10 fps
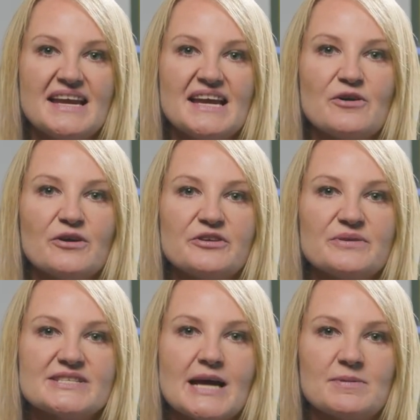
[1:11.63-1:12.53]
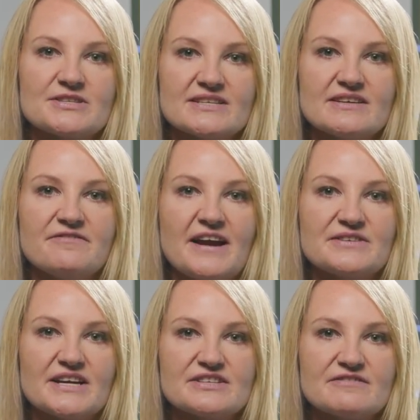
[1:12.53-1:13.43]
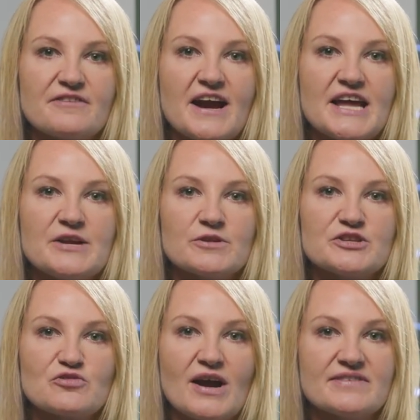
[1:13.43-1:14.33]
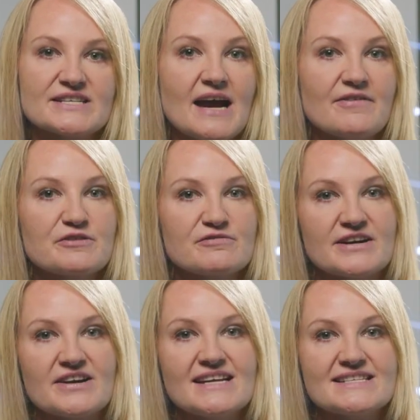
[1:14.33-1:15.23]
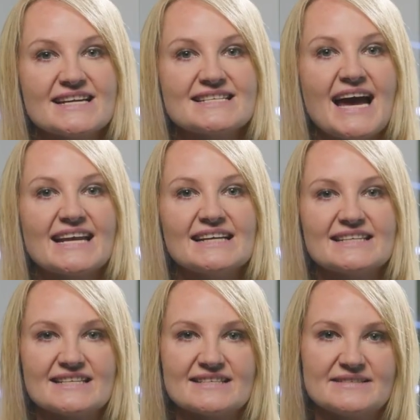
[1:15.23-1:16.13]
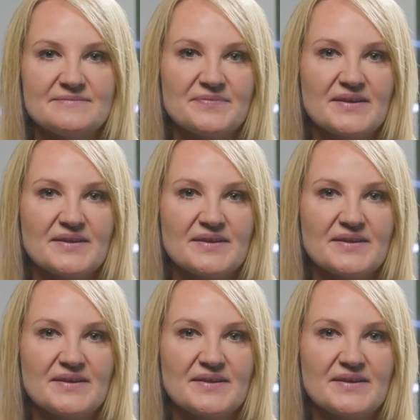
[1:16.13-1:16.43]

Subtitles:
It also establishes a foundation for anyone striving to have a career in data analytics.